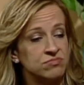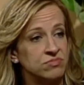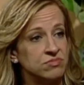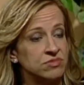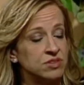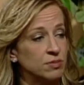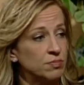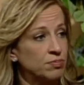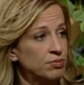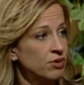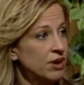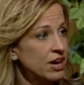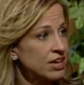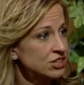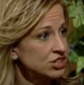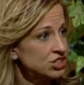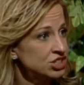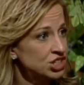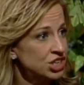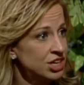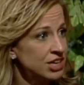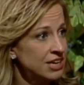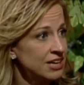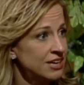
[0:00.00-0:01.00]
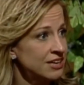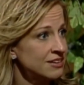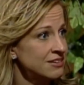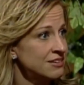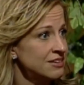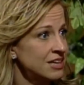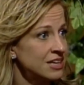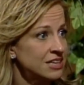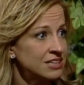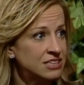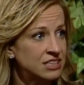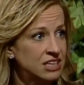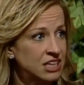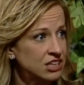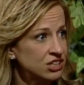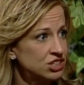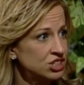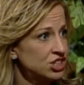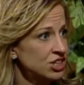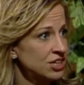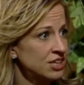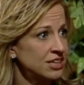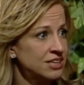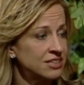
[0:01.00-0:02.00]
Depression,
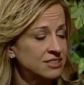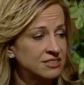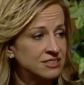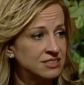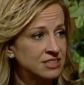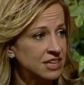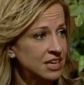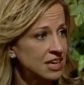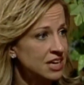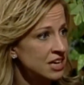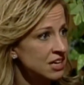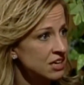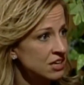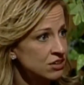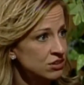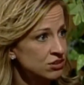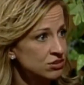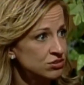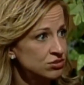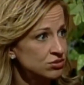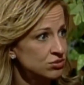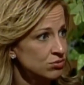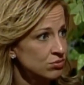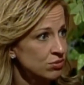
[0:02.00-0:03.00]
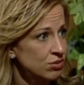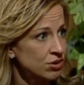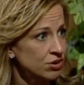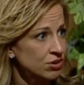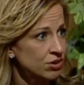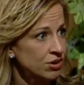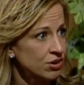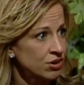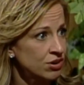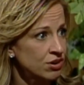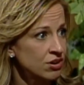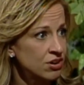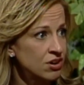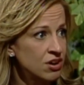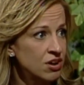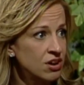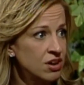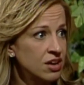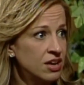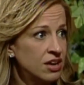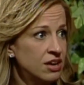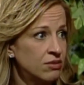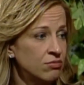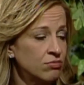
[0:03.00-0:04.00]
addictions, eating disorder.
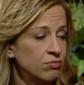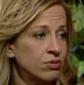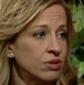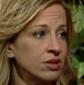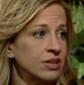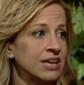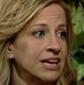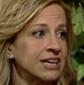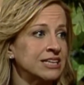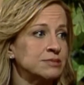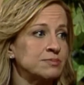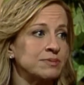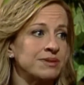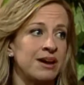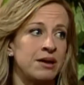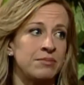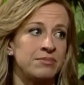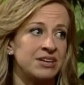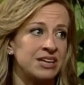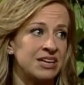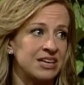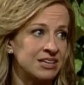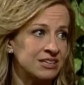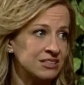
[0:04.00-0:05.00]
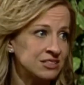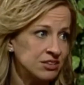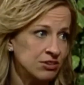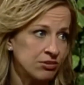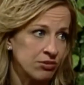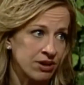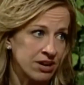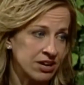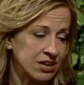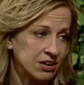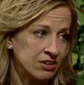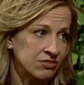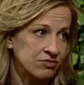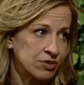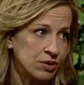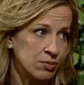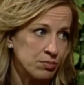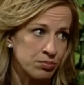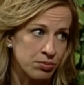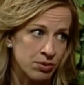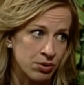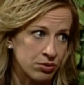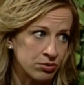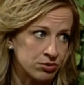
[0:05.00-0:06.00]
It really has become an integrative
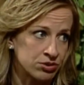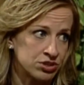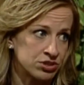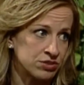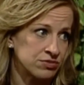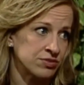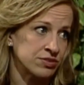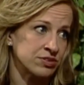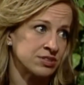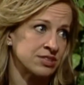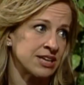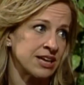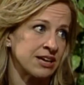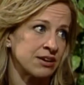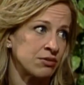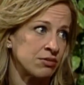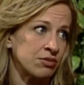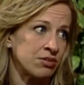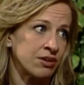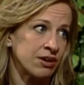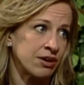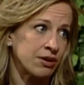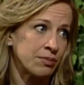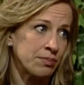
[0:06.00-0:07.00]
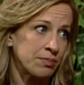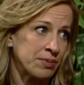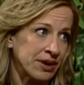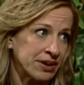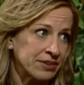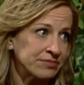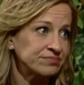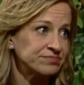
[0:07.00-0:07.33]
approach for psychotherapy.